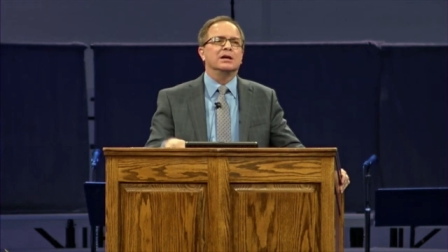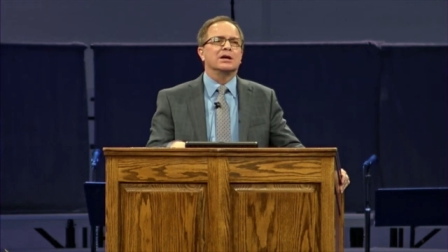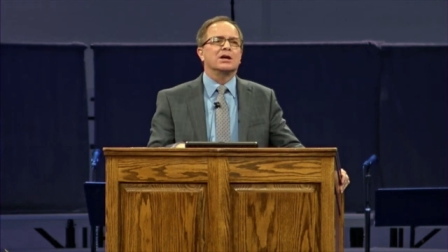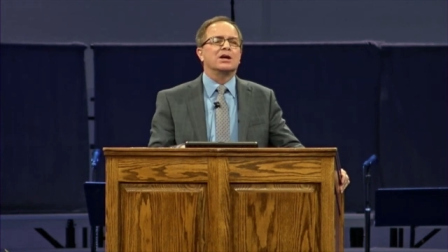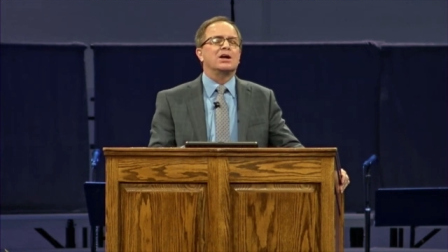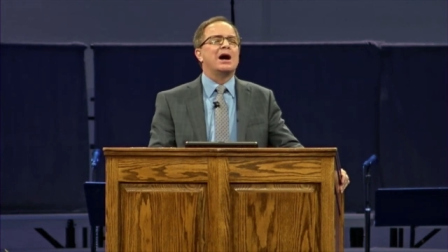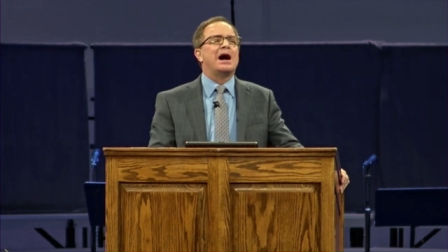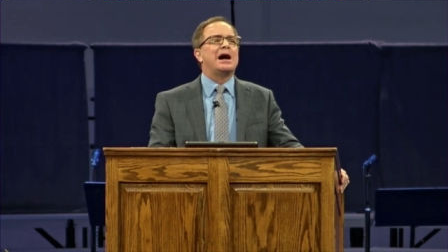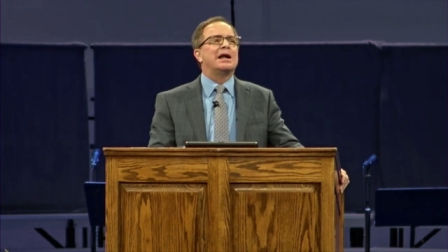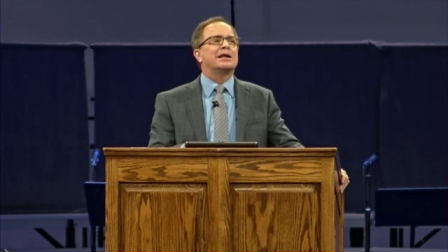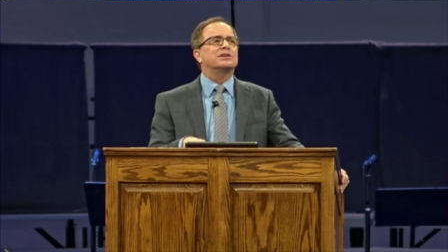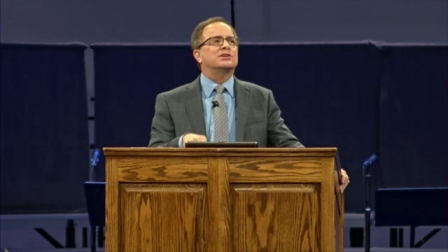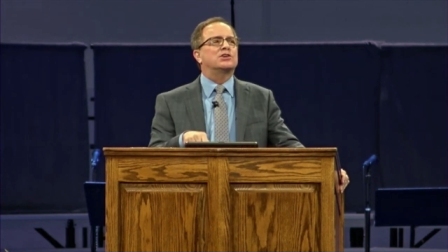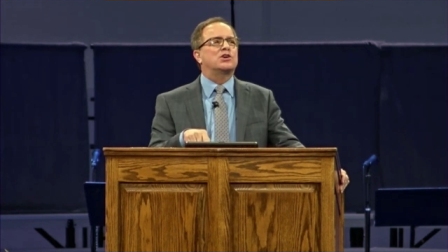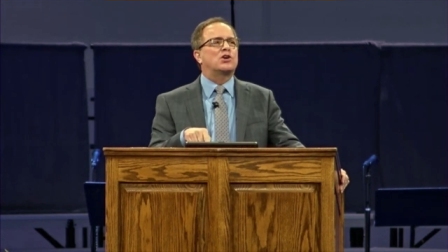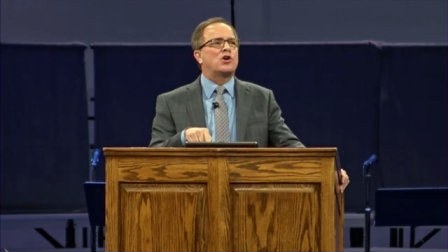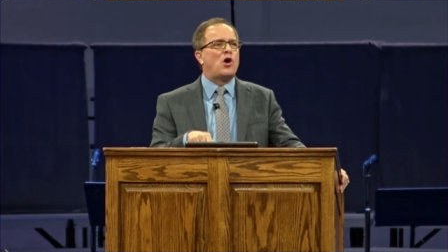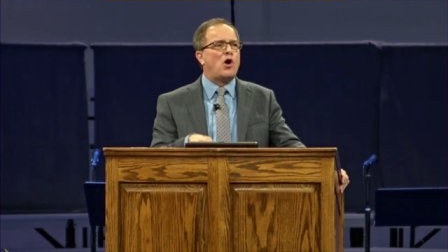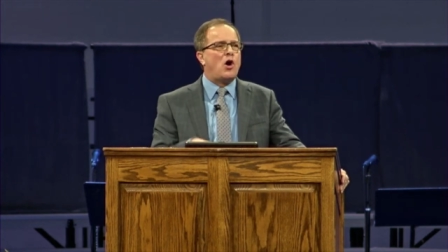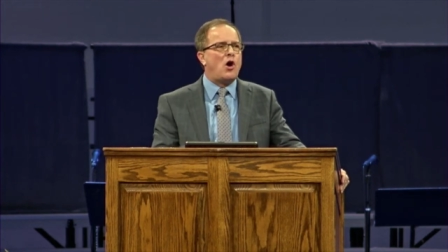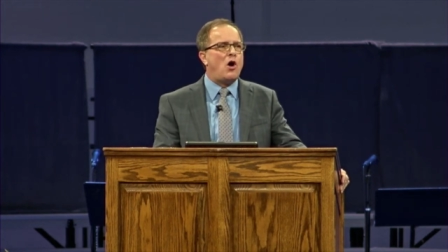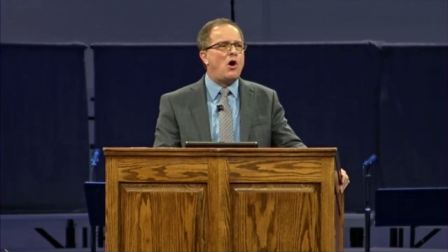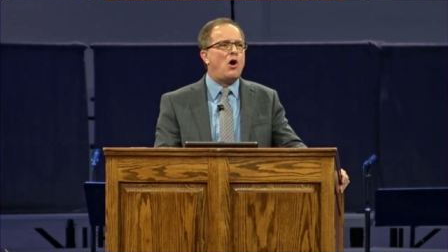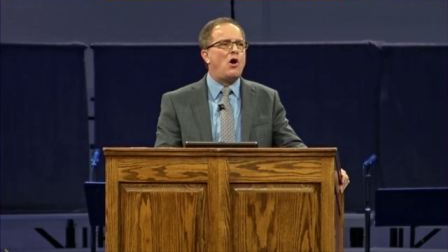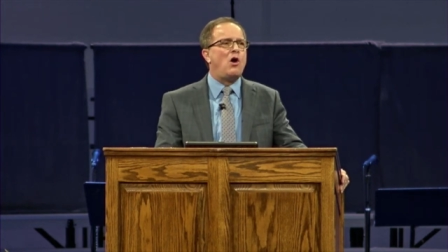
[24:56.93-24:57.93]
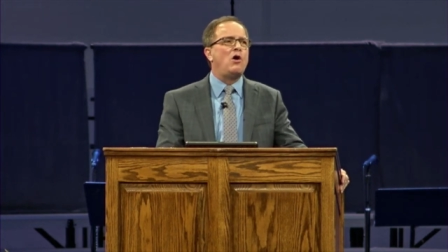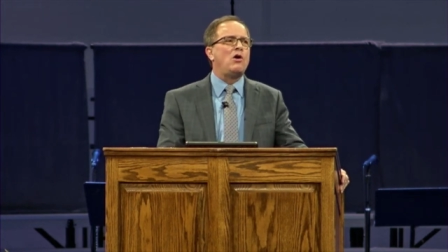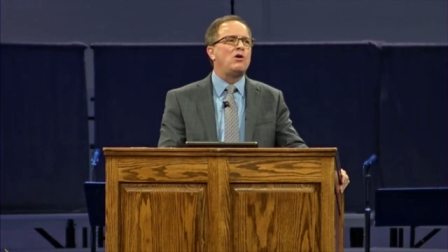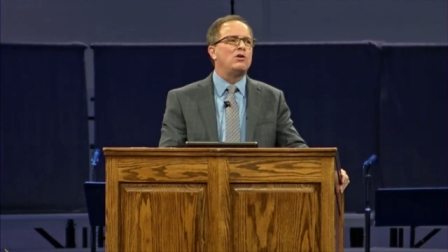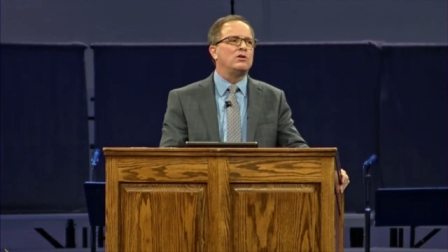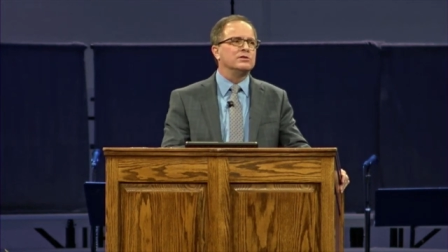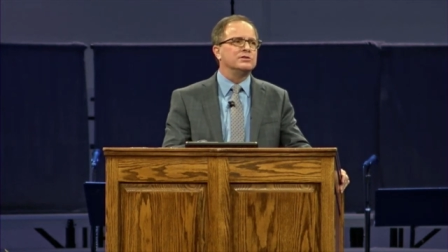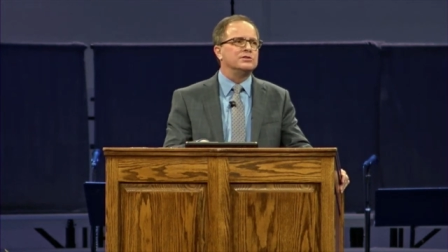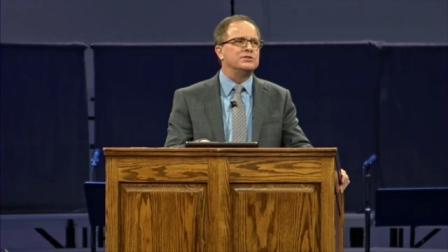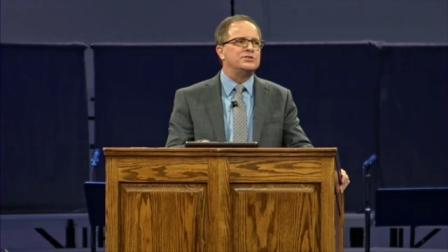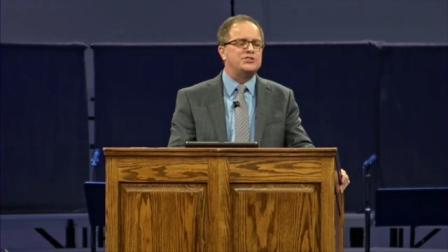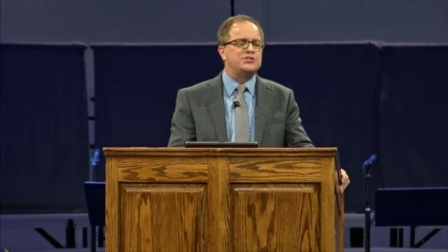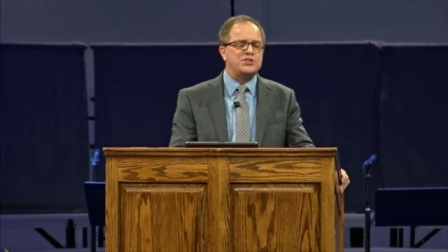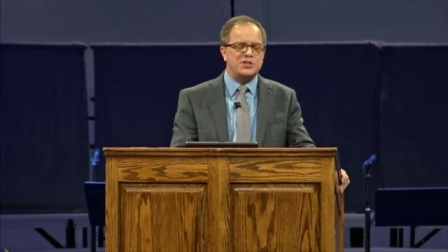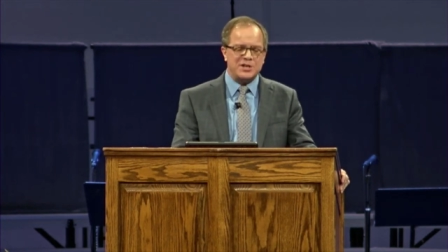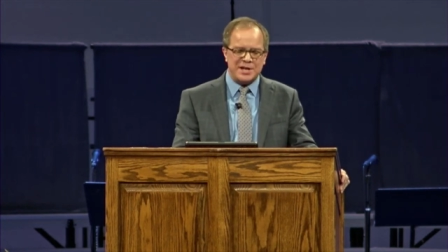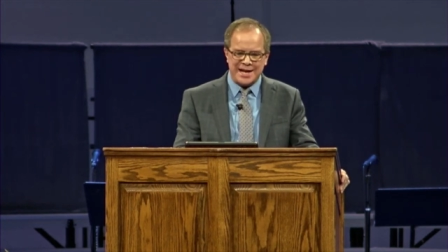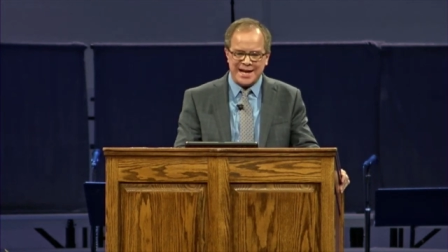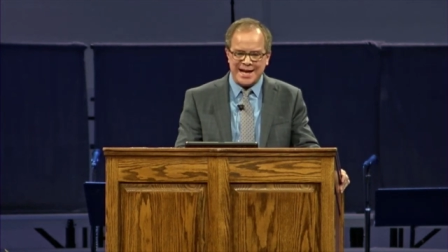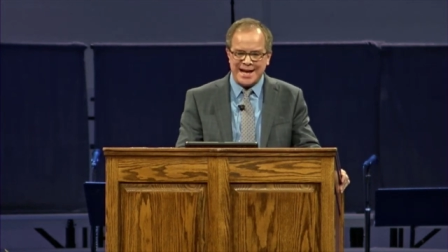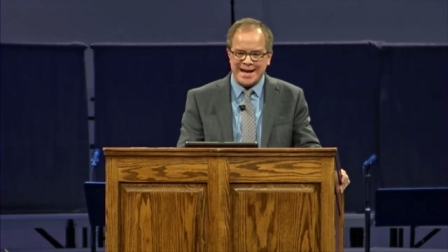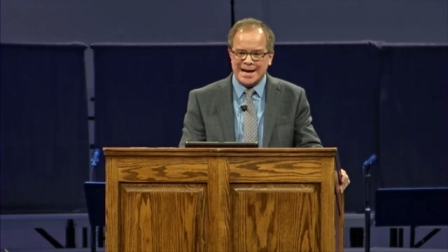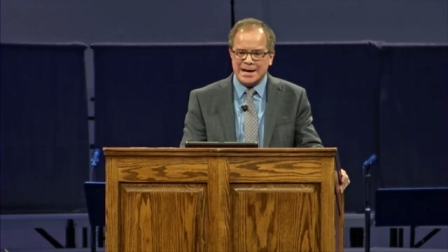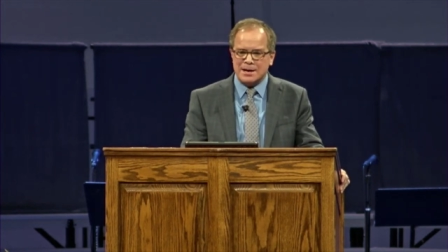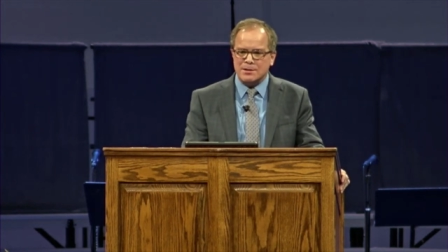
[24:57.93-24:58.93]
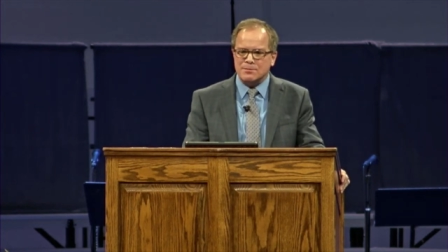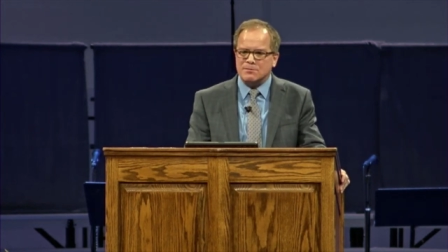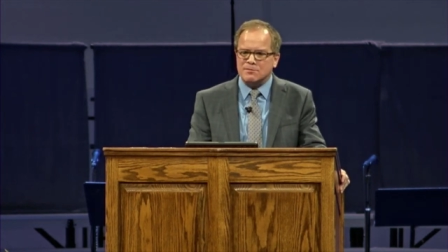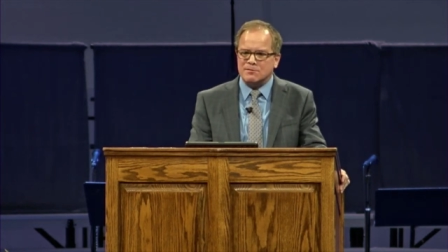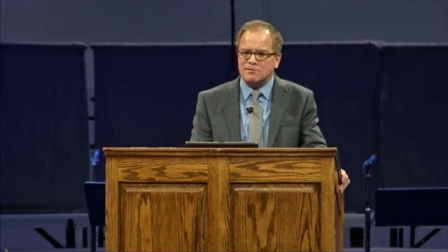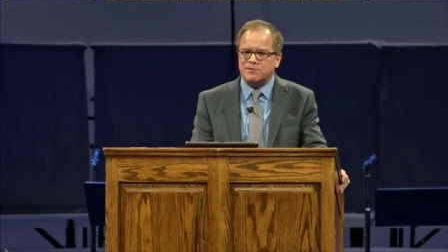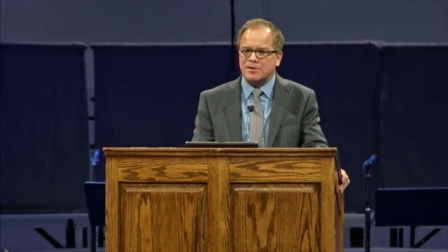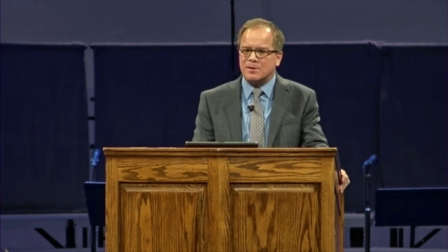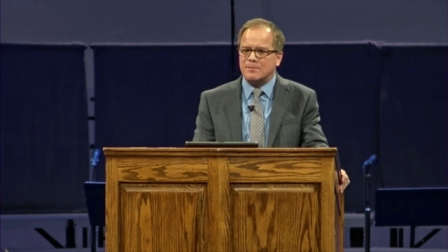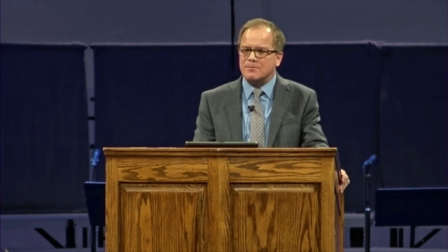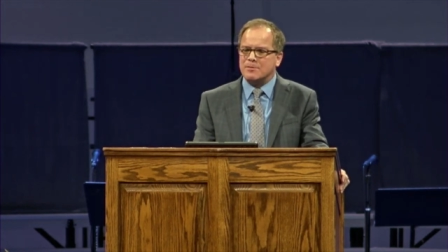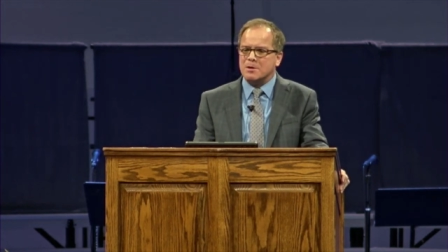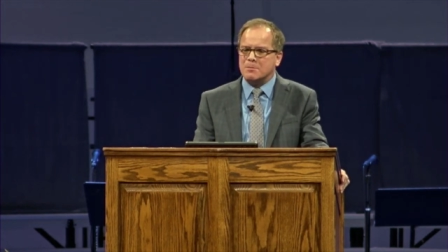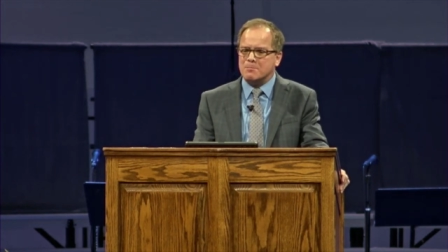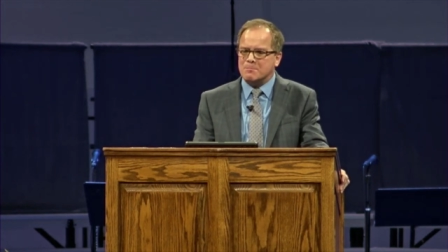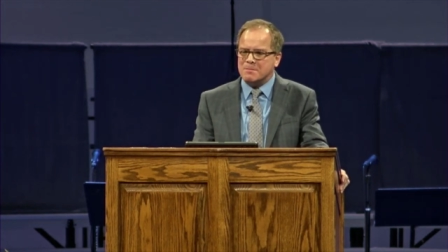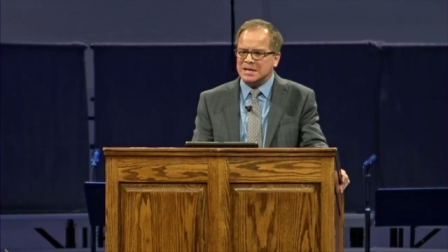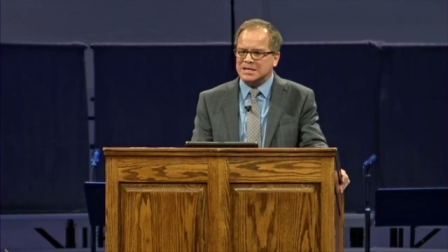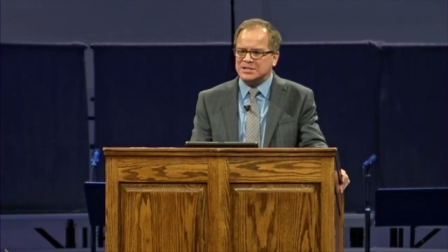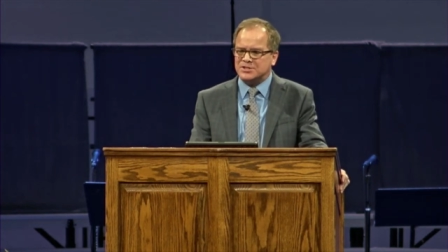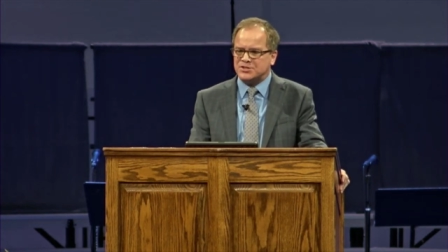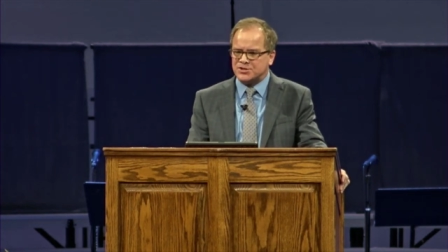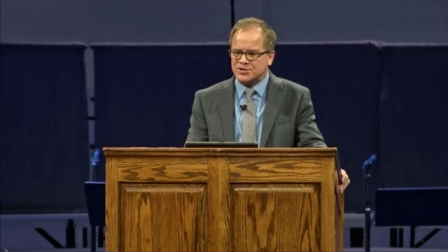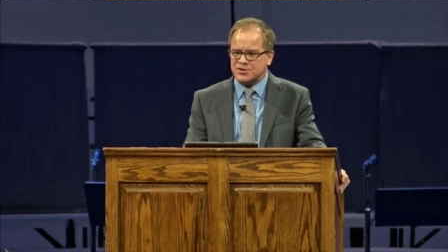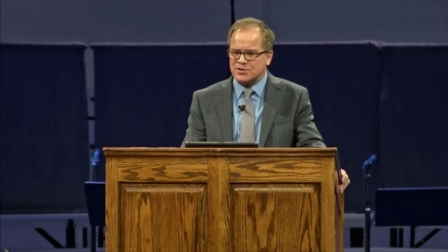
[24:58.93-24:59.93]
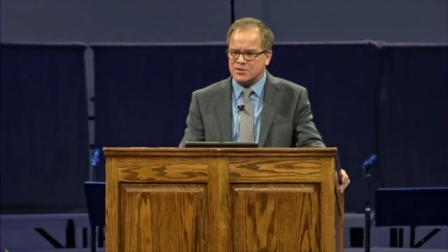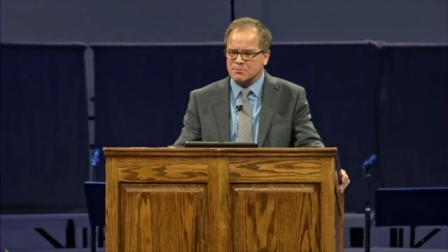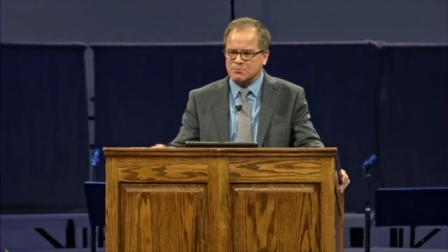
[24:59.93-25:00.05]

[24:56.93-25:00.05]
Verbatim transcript: God called to him from the midst of the